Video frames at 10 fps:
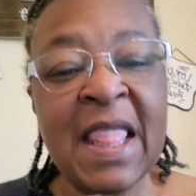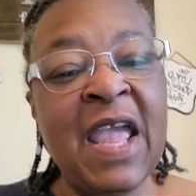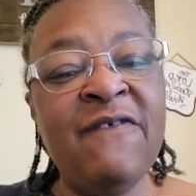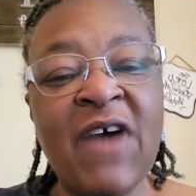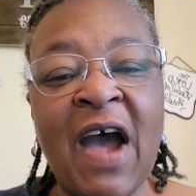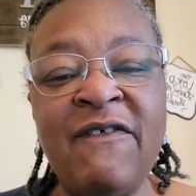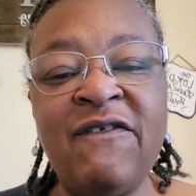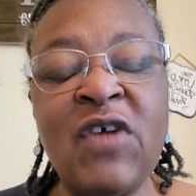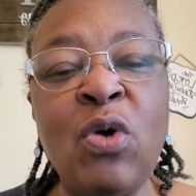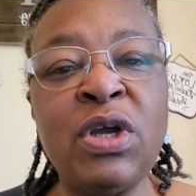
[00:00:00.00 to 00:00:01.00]
If I
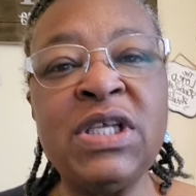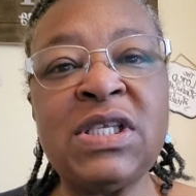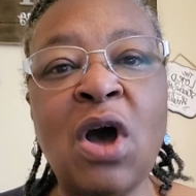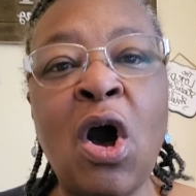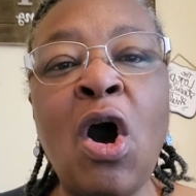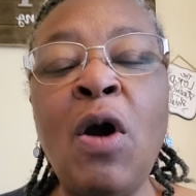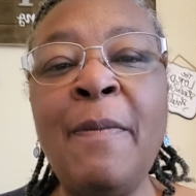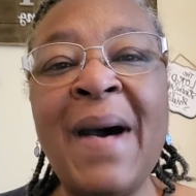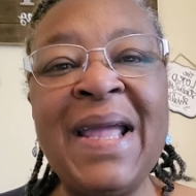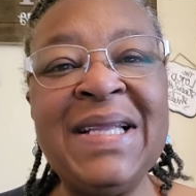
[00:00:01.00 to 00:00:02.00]
focus all
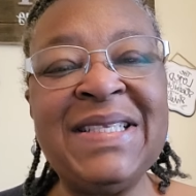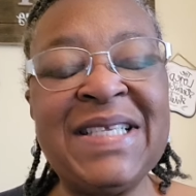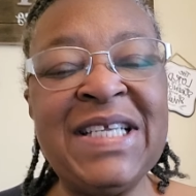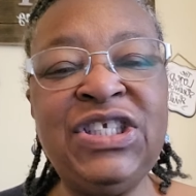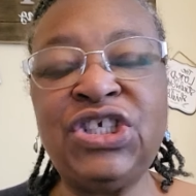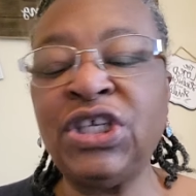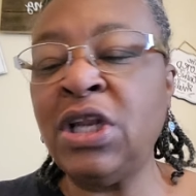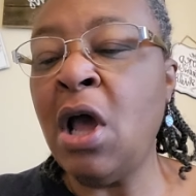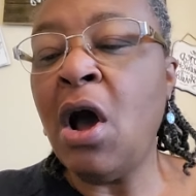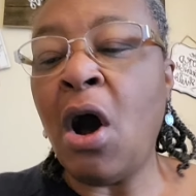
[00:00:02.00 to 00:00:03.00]
my
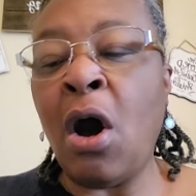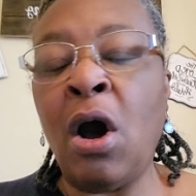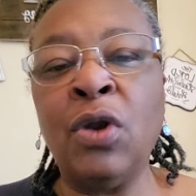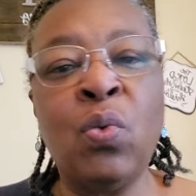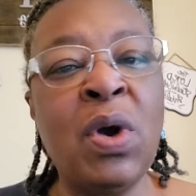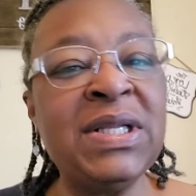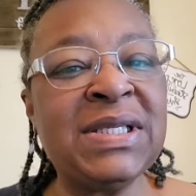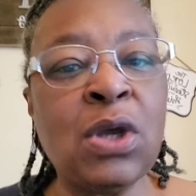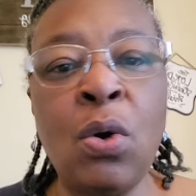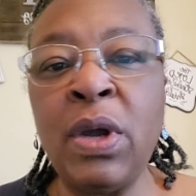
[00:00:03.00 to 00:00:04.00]
attention on
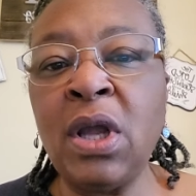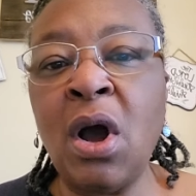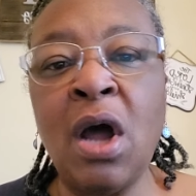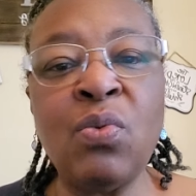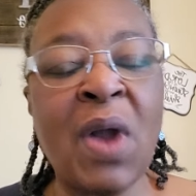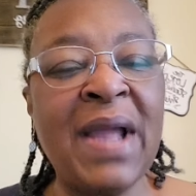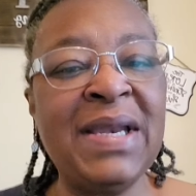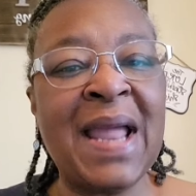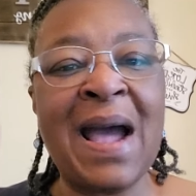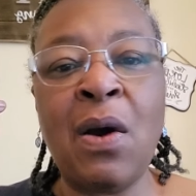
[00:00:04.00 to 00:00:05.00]
what's going on right
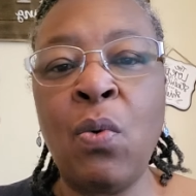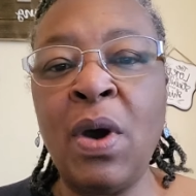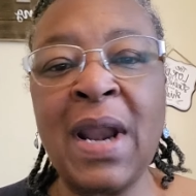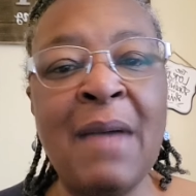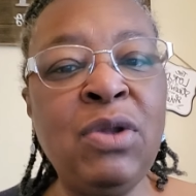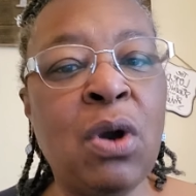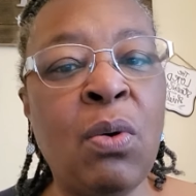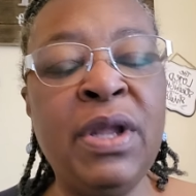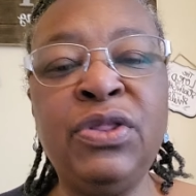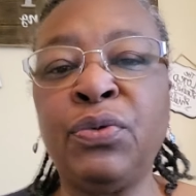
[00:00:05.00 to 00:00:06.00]
now, what I'm
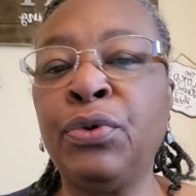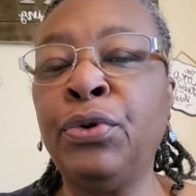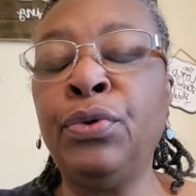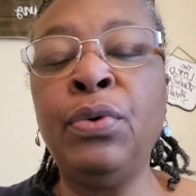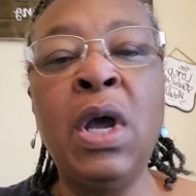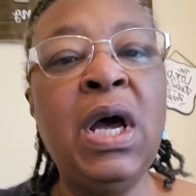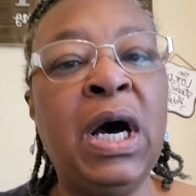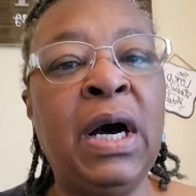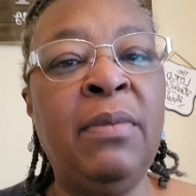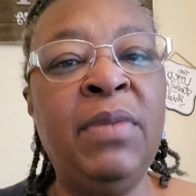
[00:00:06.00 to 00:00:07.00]
going through,
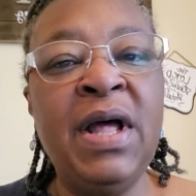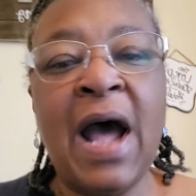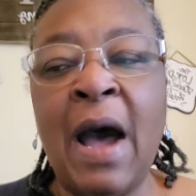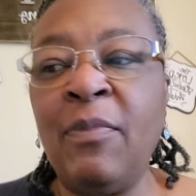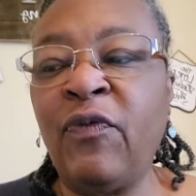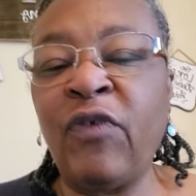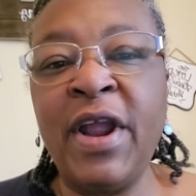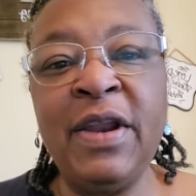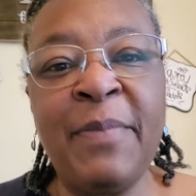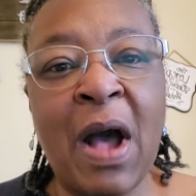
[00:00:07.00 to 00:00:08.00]
I'm
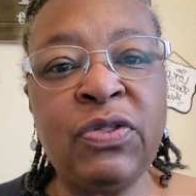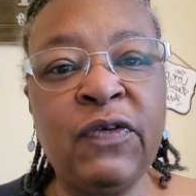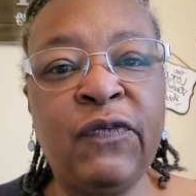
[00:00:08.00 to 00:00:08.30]
afraid about the